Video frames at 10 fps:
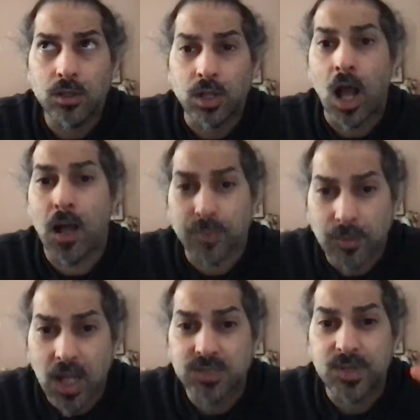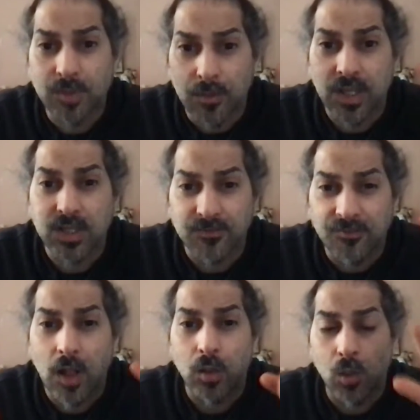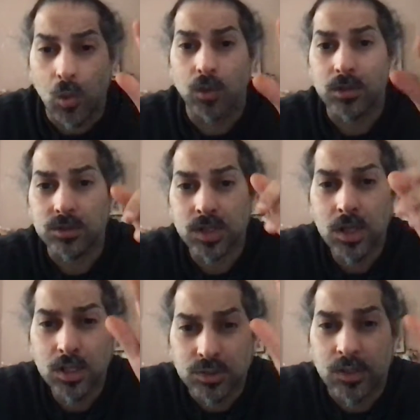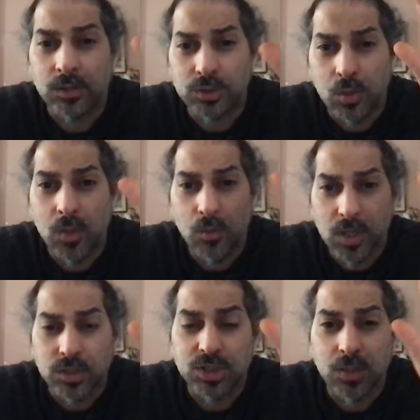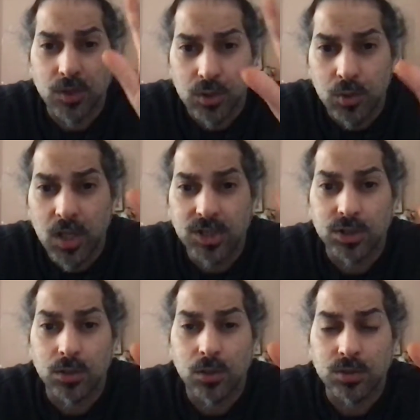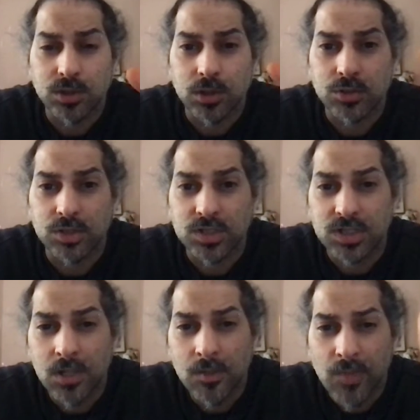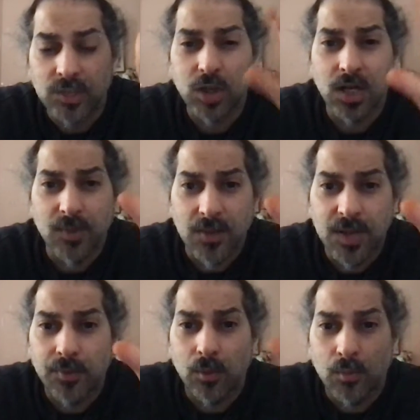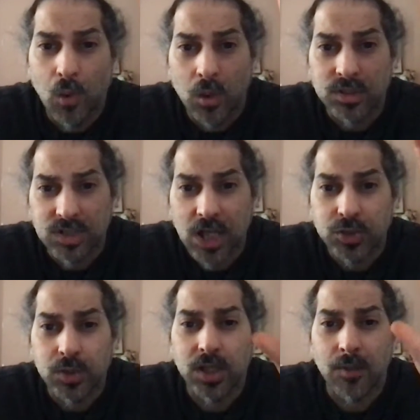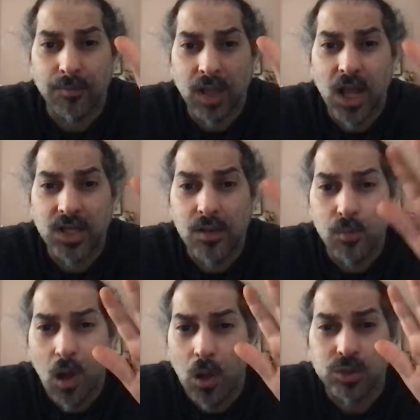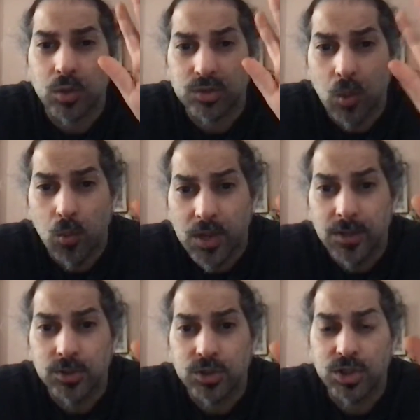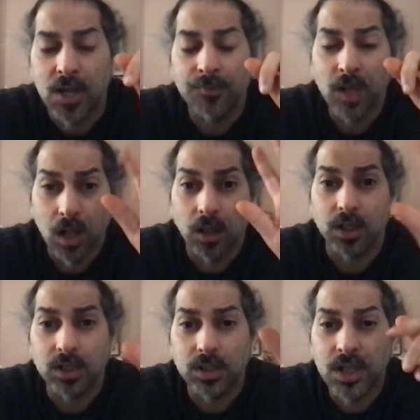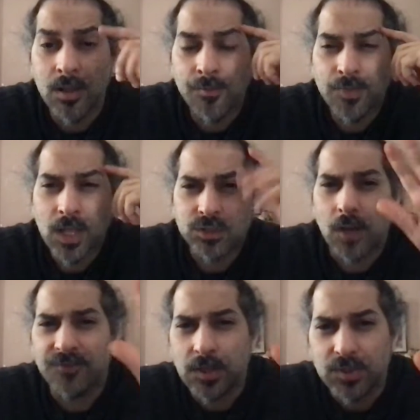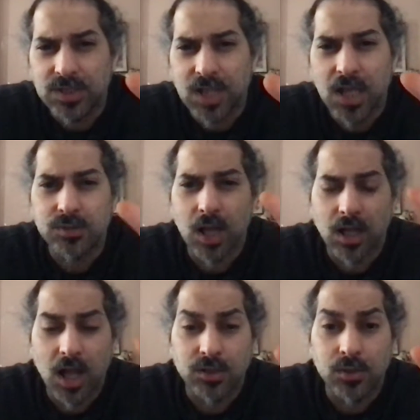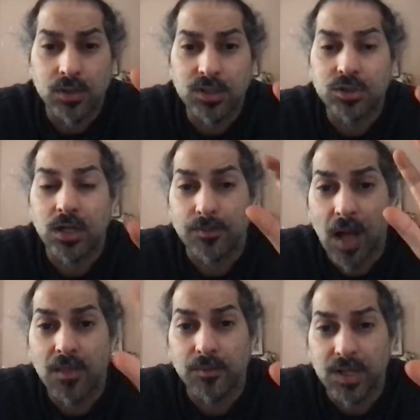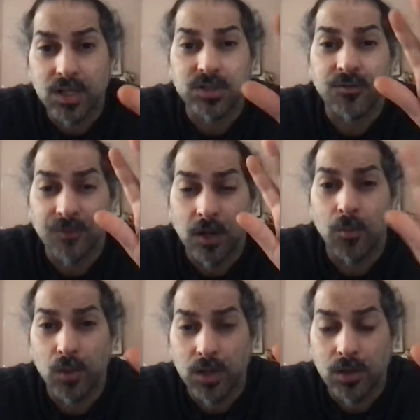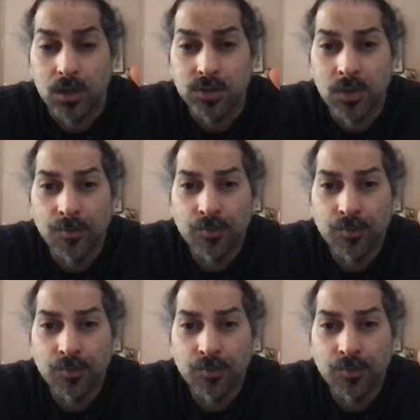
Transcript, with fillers: compromise people and make them follow orders. So they're doing weird shit with new age neurosurgeries and trying to make people more sexually compliant and all sorts of weird shit illegally. So I'm fed up with these guys who got caught doing this, trying to bother me because they're fucking weirdos.